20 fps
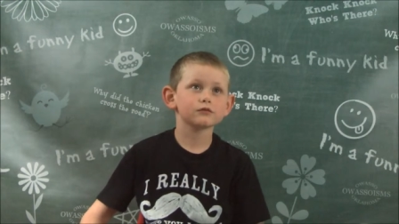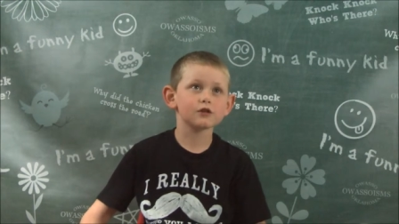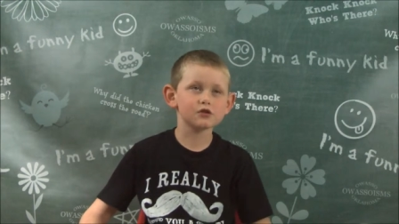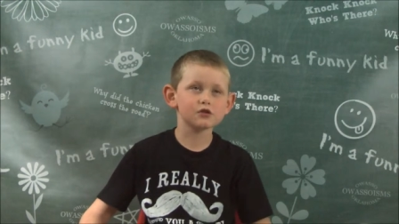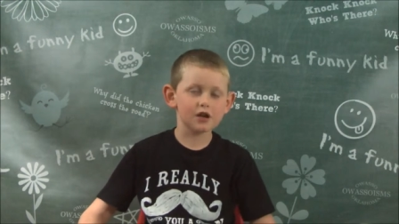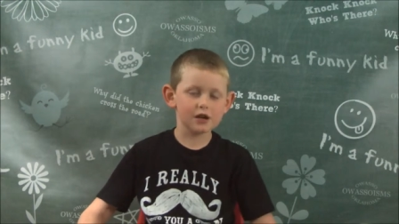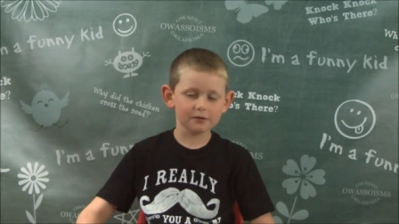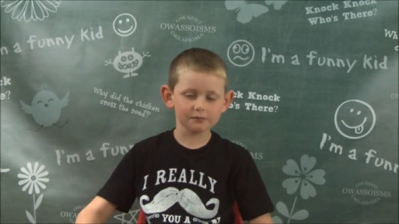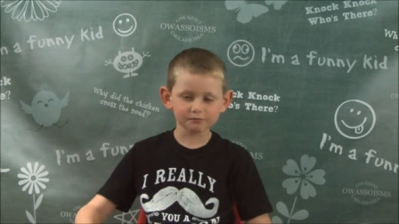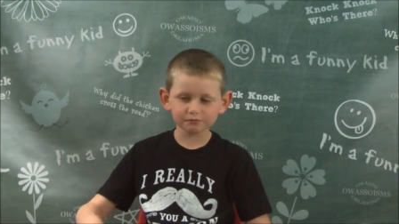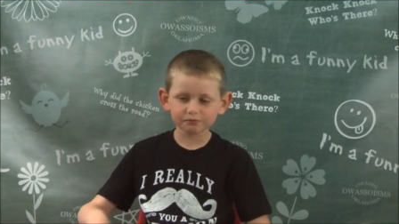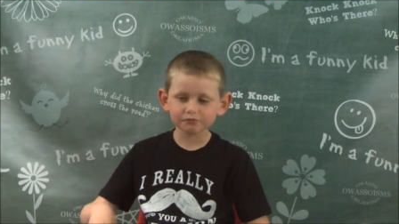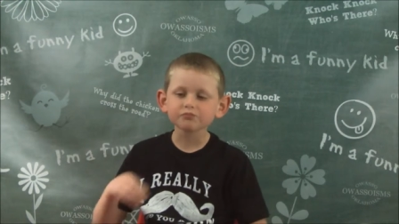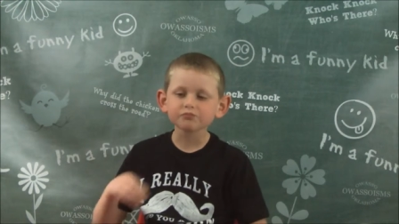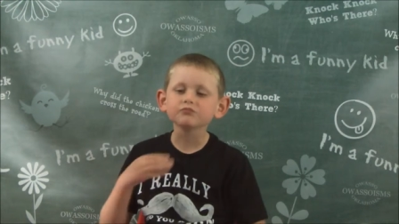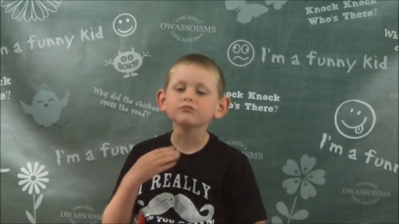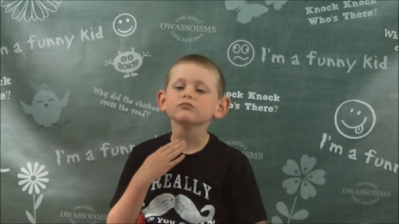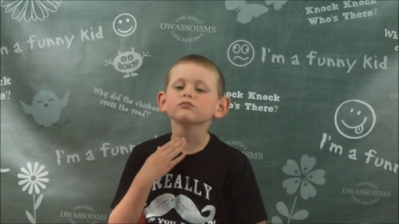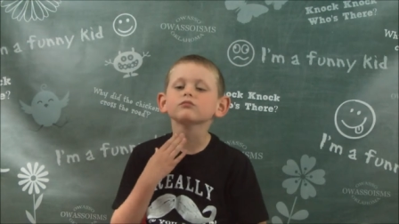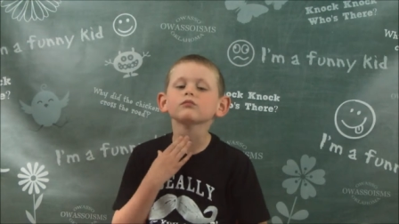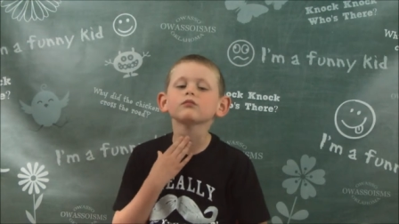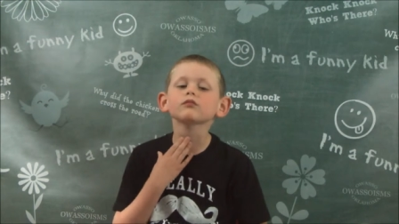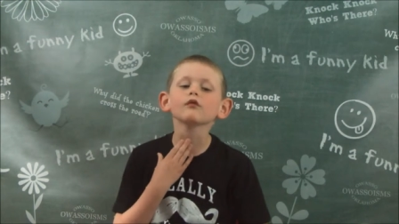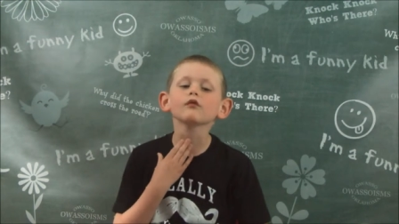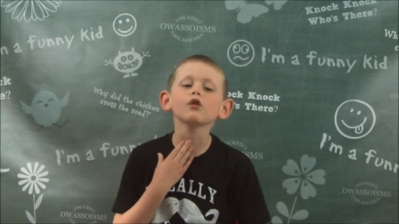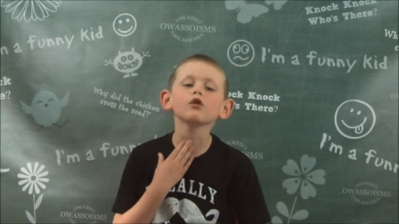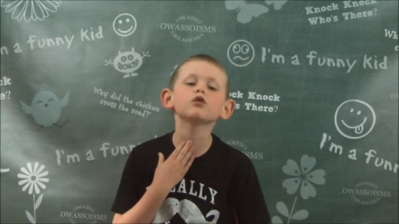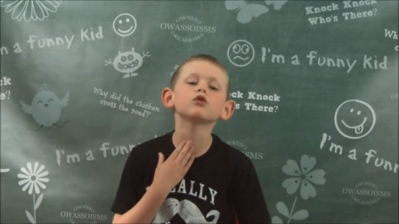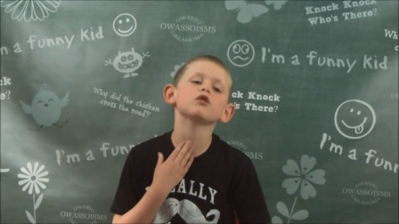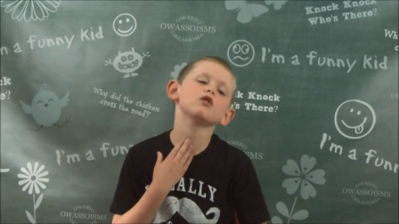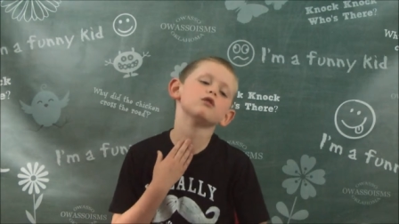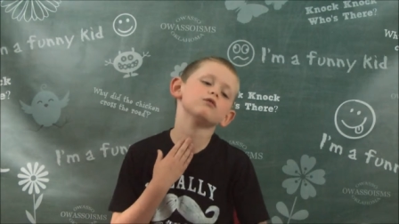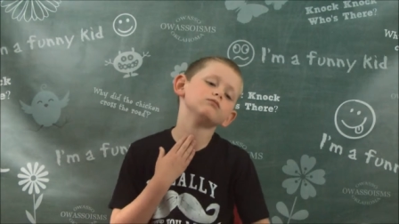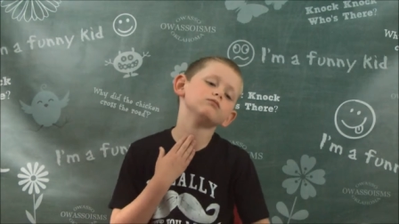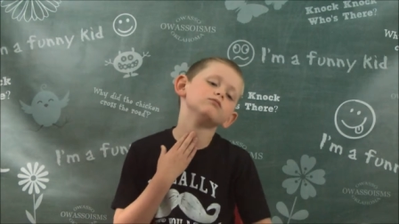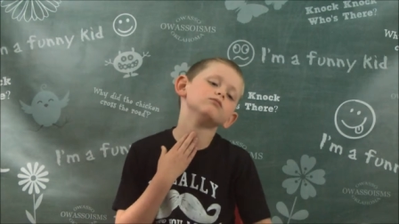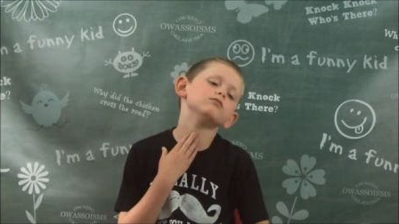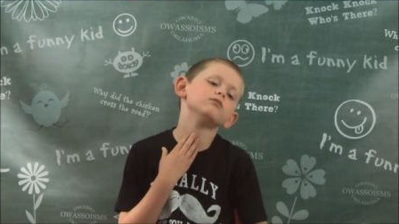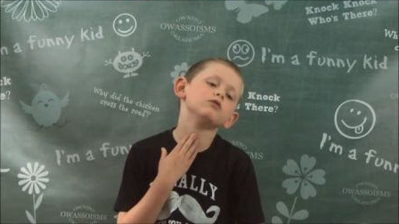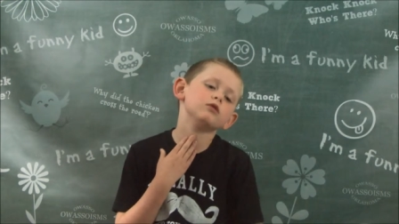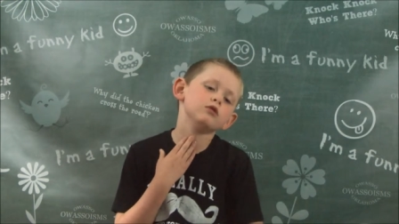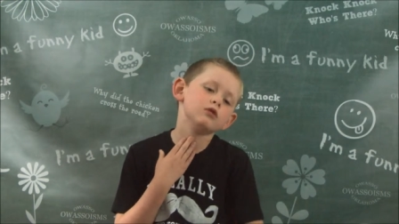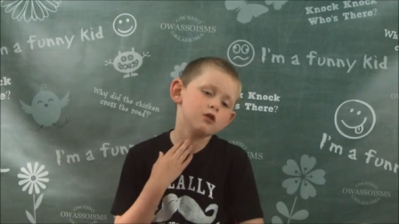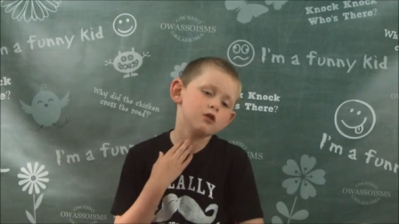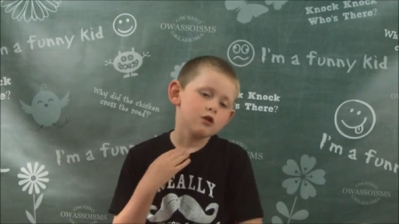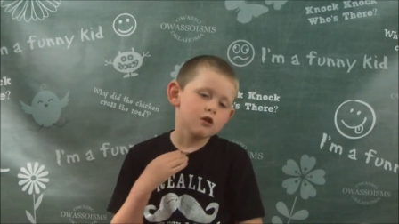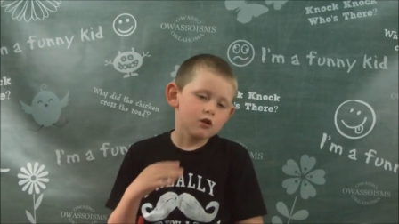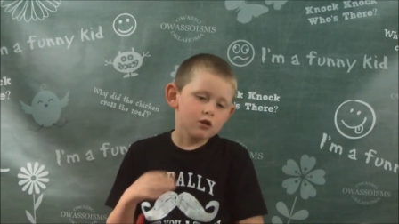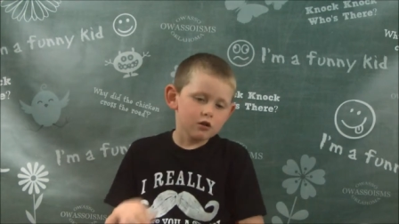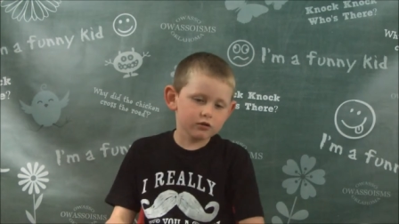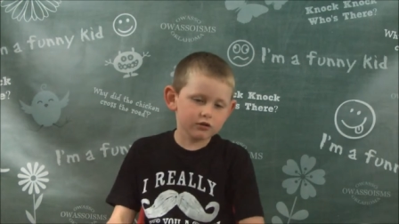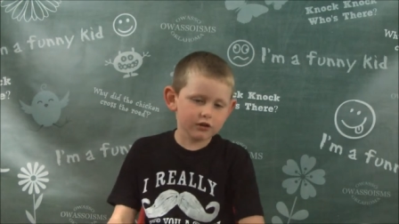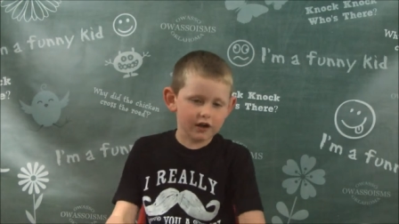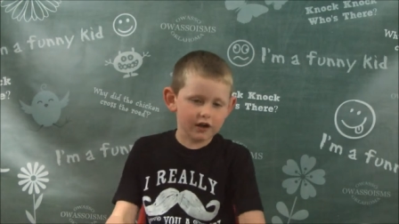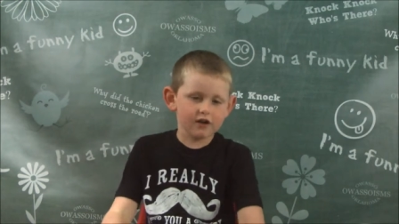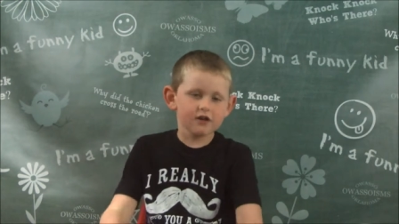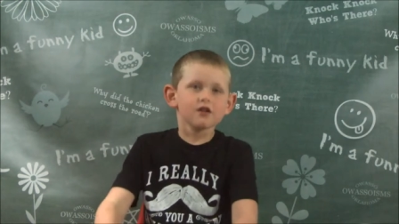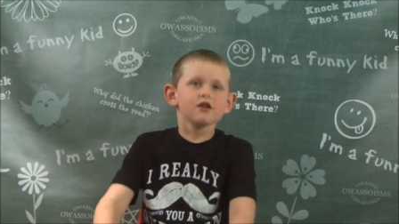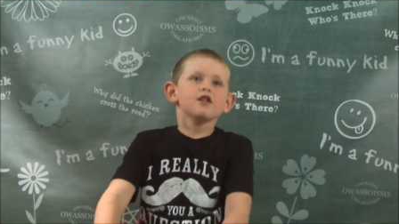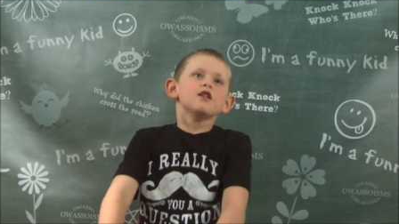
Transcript: Okay. on. Okay.